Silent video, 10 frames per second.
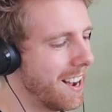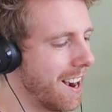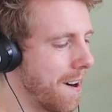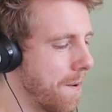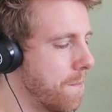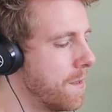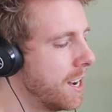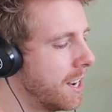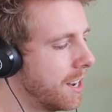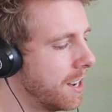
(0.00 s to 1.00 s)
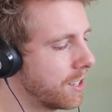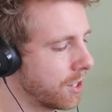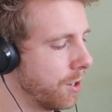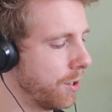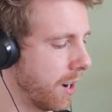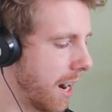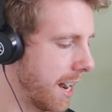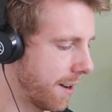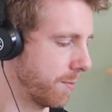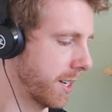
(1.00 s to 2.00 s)
Um, so
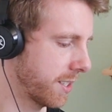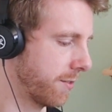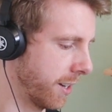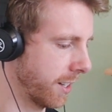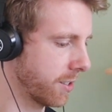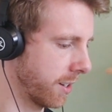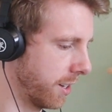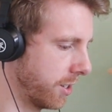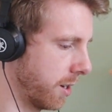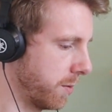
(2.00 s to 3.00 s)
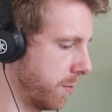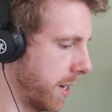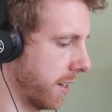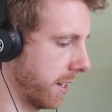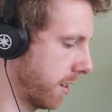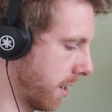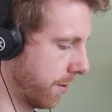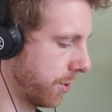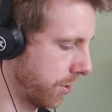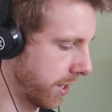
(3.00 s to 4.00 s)
I have mixed feelings on it in terms of being like
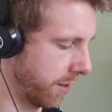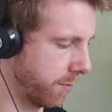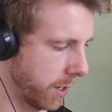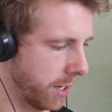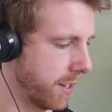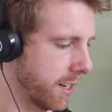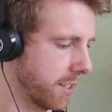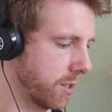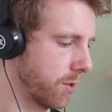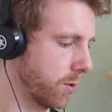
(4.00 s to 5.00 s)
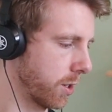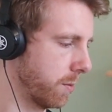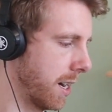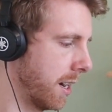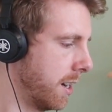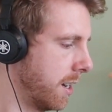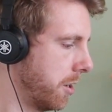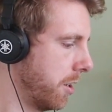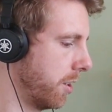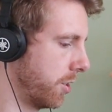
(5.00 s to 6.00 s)
kind of restrictive, plenty of downsides we talked about
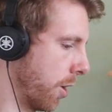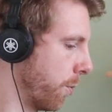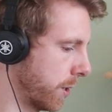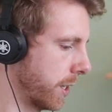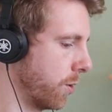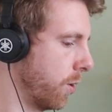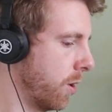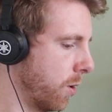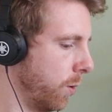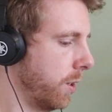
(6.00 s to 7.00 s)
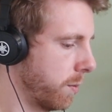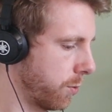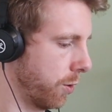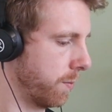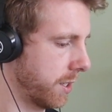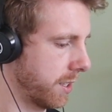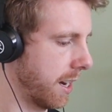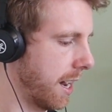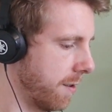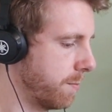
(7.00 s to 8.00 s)
don't want to ignore all the improvements
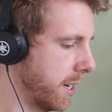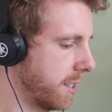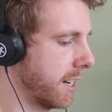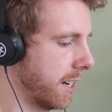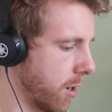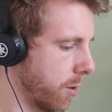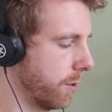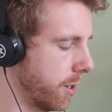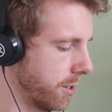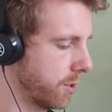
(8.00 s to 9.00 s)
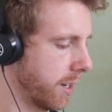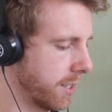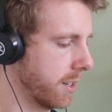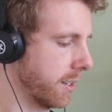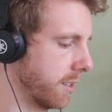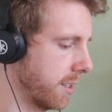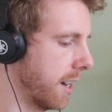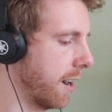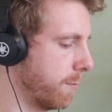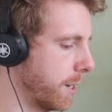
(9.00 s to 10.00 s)
that have been seen over those three studies
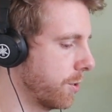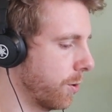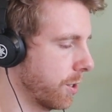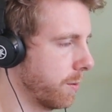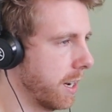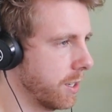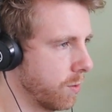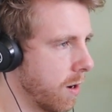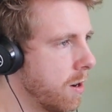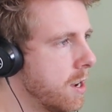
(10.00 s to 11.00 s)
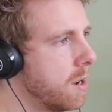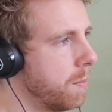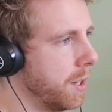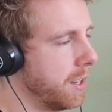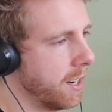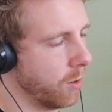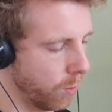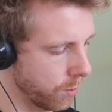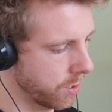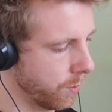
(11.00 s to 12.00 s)
that have been talked about as well, but then
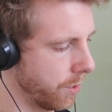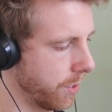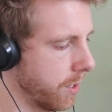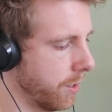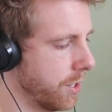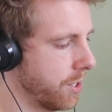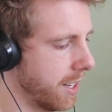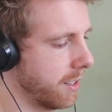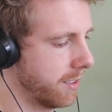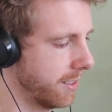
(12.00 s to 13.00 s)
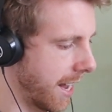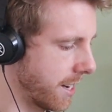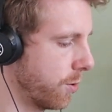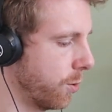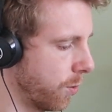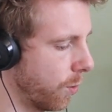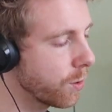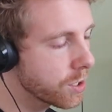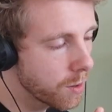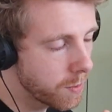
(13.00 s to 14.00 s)
also want to acknowledge that they could
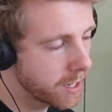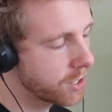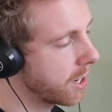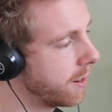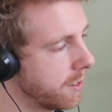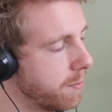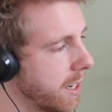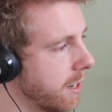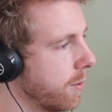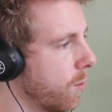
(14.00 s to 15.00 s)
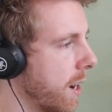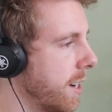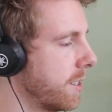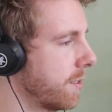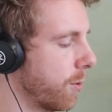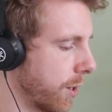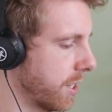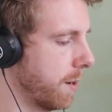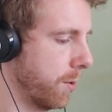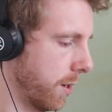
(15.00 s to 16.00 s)
also be achieved in many other ways. For
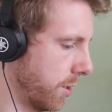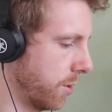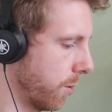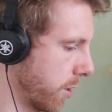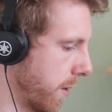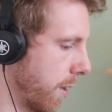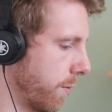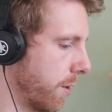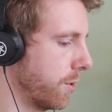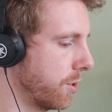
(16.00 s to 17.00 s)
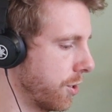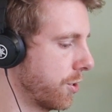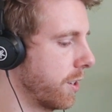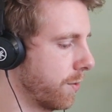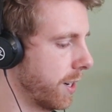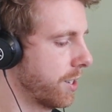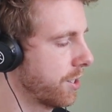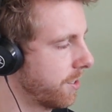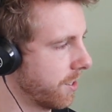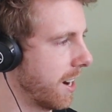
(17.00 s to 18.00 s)
example, as you talked about with those nutrient
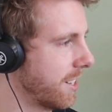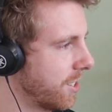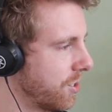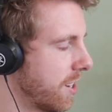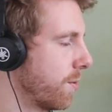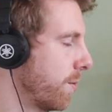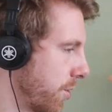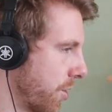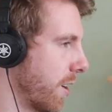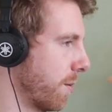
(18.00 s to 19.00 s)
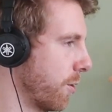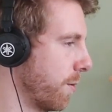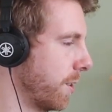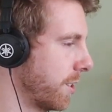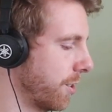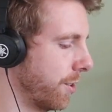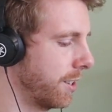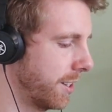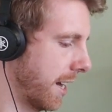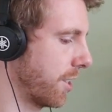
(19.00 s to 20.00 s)
rich diets in general, showing improvements
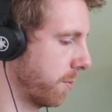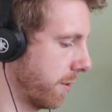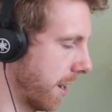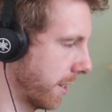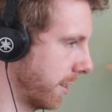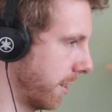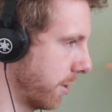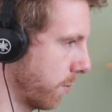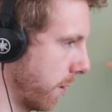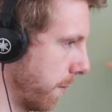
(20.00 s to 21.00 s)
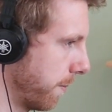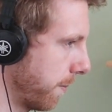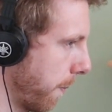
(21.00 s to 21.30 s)
too, that should be factored in as well.